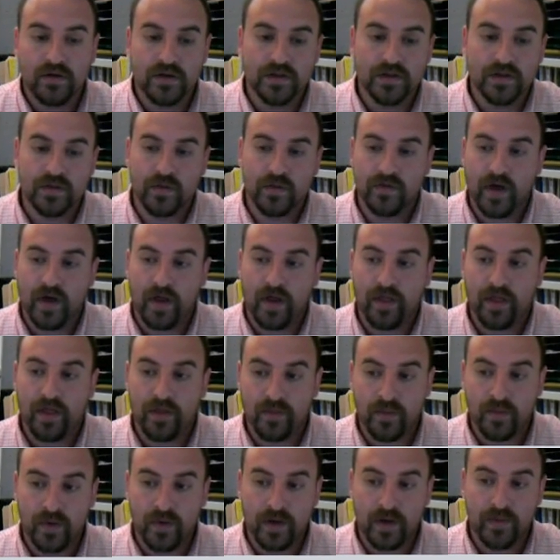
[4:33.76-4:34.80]
So we've got
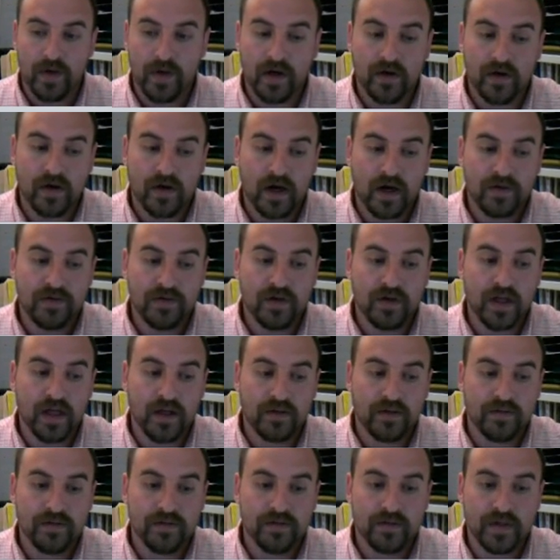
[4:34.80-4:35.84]
3 paragraphs
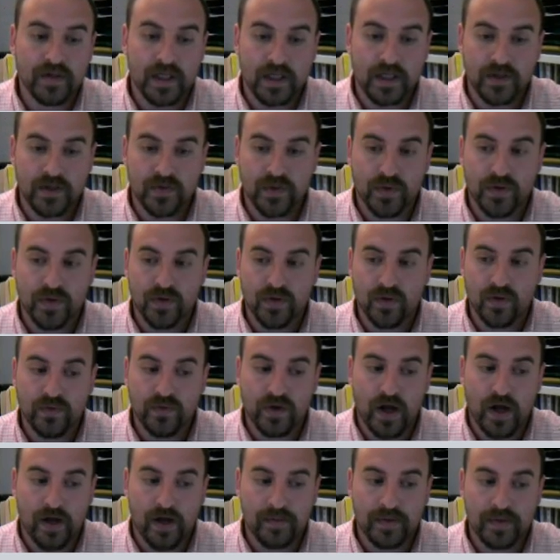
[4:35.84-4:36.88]
again, each with their own
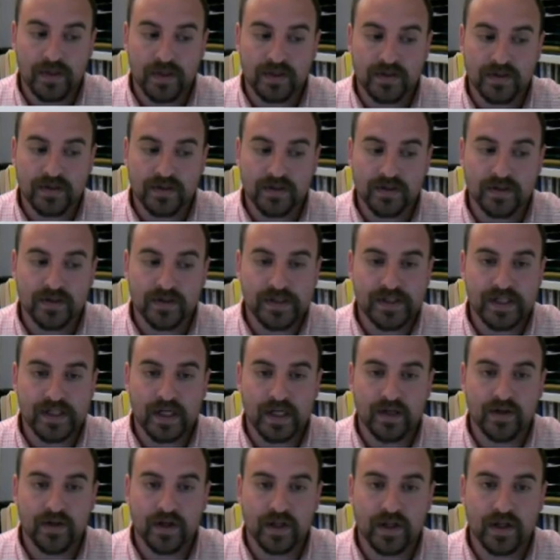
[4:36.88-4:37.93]
topics. So let's
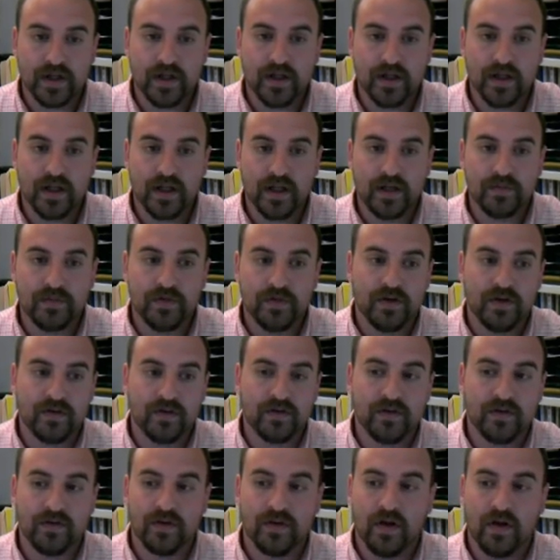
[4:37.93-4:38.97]
take a look at the claim
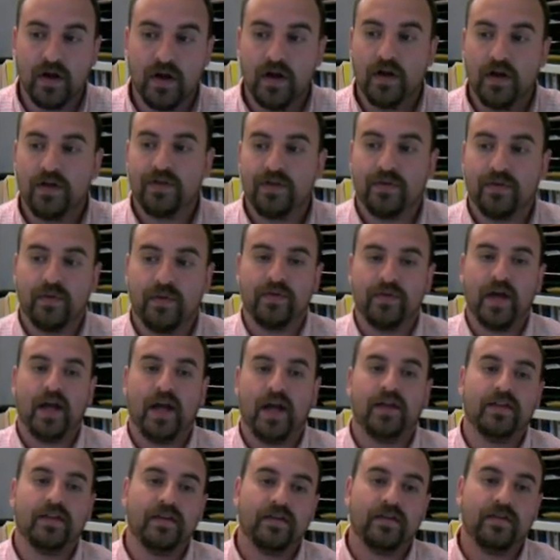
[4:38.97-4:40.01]
sentences. So we've
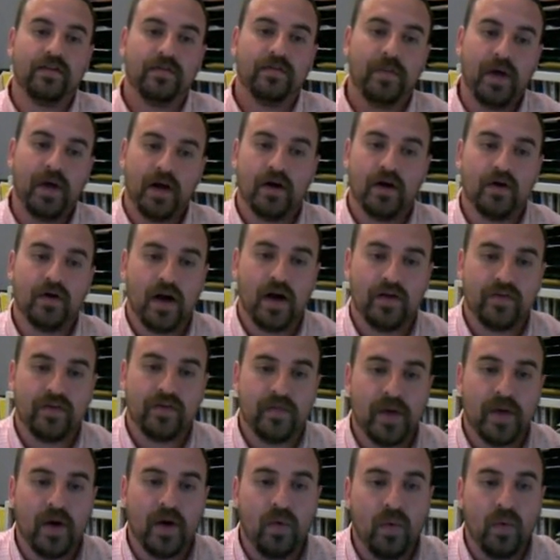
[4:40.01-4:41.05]
had this paragraph
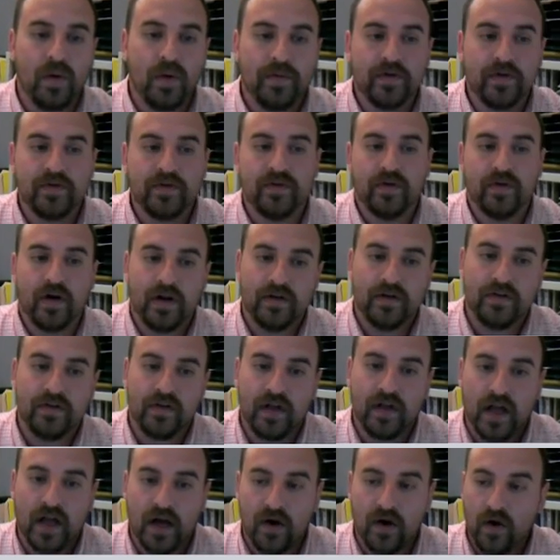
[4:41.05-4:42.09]
about women's rights
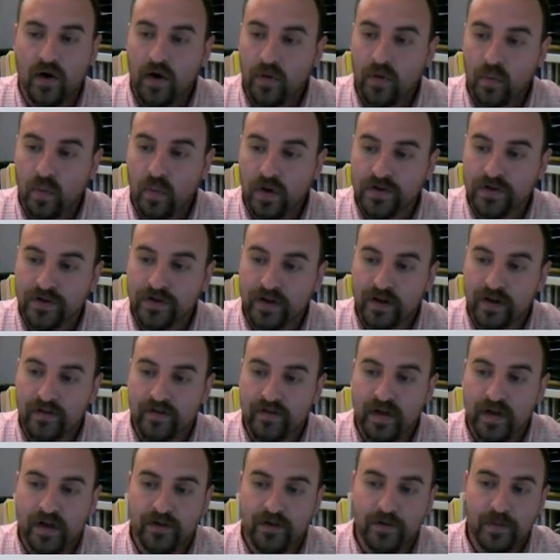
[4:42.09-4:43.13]
and how it wasn't
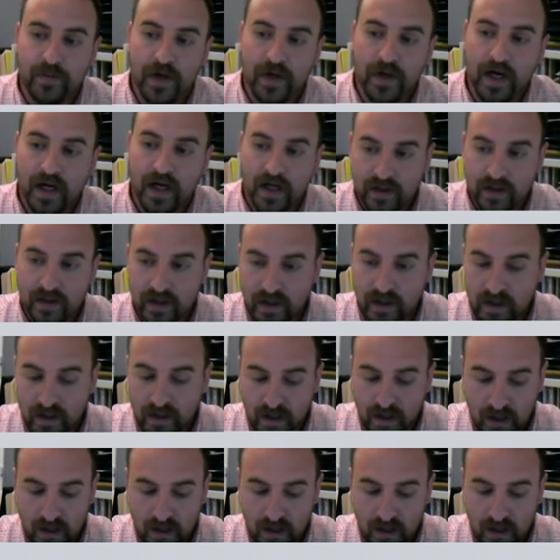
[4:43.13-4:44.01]
advanced by the